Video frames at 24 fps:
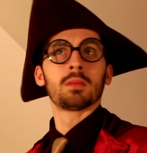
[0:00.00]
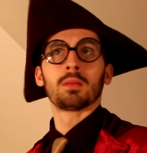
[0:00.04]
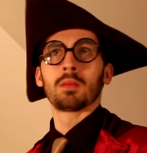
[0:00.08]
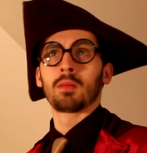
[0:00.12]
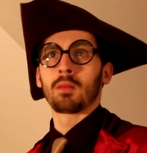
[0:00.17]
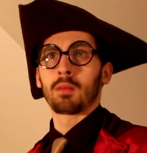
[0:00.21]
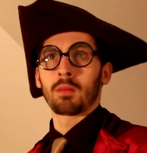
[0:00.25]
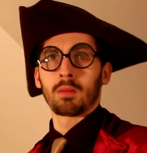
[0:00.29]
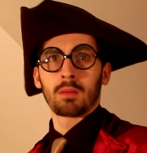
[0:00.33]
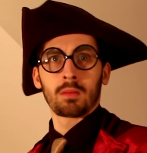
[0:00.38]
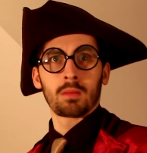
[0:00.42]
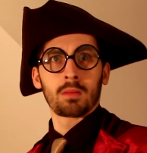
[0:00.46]

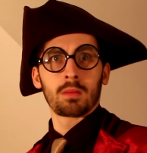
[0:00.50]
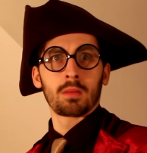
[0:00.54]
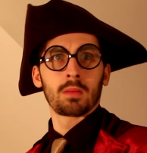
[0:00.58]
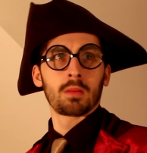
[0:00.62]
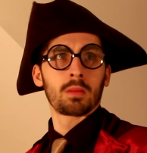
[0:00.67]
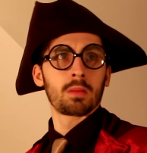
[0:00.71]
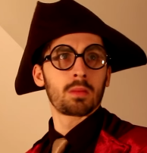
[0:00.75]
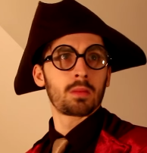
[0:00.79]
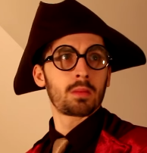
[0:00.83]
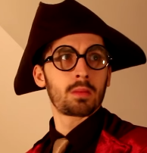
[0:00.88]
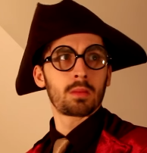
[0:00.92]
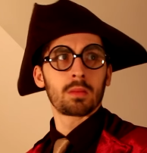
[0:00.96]

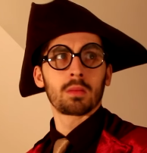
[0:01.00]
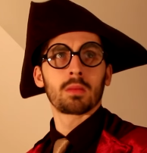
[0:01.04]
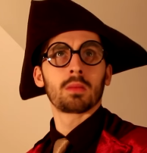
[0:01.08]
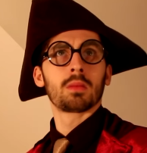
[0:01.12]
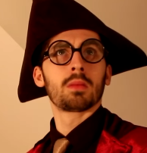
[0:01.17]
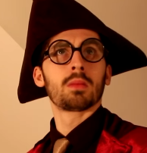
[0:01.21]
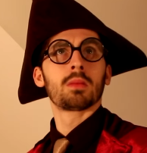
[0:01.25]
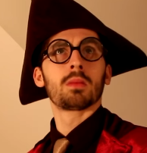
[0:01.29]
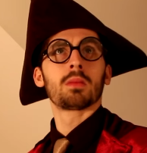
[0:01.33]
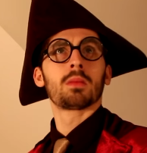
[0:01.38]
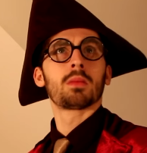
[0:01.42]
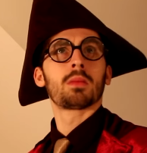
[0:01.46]

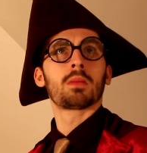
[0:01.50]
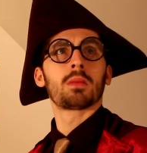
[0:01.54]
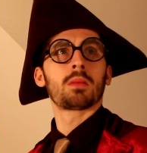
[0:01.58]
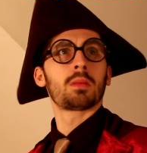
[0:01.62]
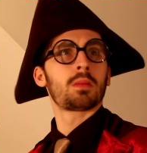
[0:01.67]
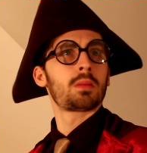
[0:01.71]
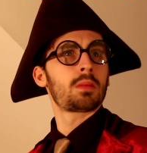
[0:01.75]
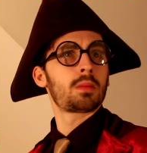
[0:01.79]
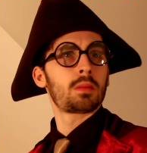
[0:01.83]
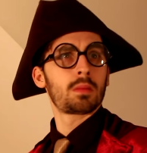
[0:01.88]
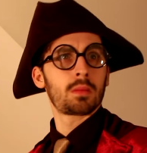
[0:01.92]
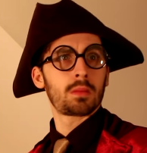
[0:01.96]

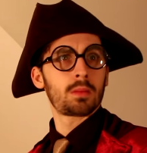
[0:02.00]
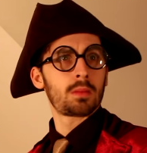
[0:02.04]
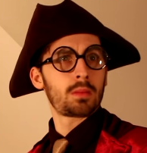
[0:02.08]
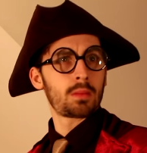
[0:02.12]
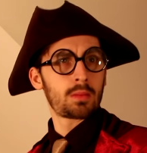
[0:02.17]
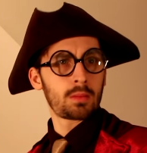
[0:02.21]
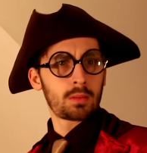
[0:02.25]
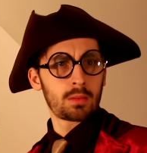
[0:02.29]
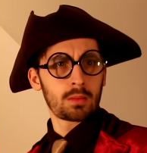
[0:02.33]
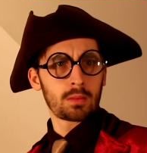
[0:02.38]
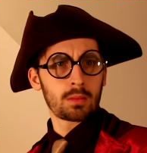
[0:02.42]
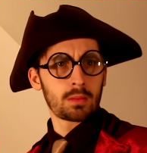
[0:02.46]

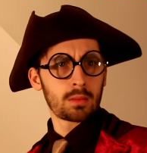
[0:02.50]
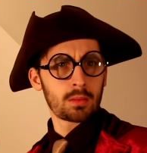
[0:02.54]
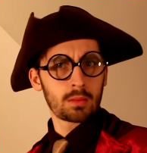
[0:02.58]
(no one is talking)